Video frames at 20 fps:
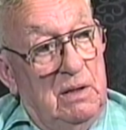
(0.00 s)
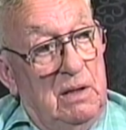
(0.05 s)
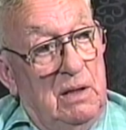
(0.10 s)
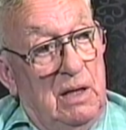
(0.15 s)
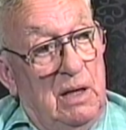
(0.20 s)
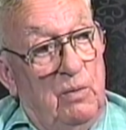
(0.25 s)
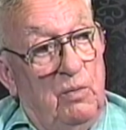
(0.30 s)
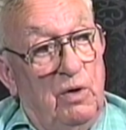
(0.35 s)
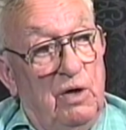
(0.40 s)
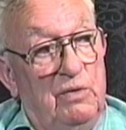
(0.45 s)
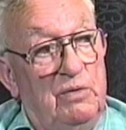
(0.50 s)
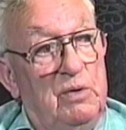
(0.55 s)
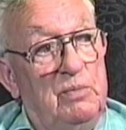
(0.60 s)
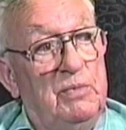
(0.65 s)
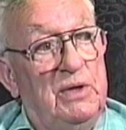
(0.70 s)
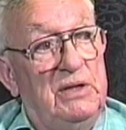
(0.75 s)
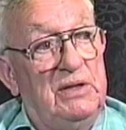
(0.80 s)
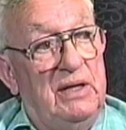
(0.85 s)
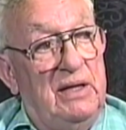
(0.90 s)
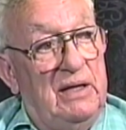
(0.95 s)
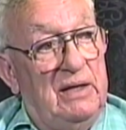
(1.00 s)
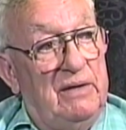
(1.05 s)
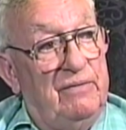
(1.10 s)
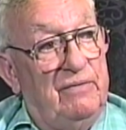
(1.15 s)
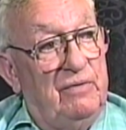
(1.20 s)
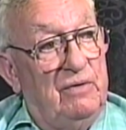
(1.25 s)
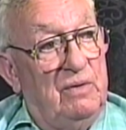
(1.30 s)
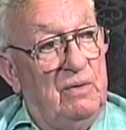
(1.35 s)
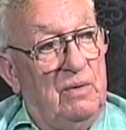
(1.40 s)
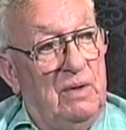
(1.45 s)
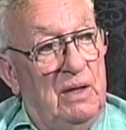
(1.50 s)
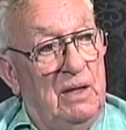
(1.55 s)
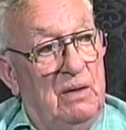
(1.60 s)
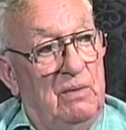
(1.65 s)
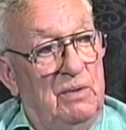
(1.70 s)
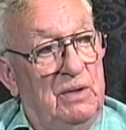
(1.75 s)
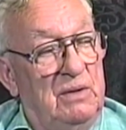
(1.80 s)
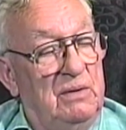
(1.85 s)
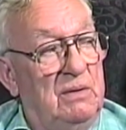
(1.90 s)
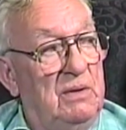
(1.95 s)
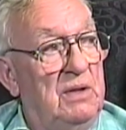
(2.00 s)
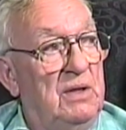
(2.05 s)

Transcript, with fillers: I worked with my dad for a while. We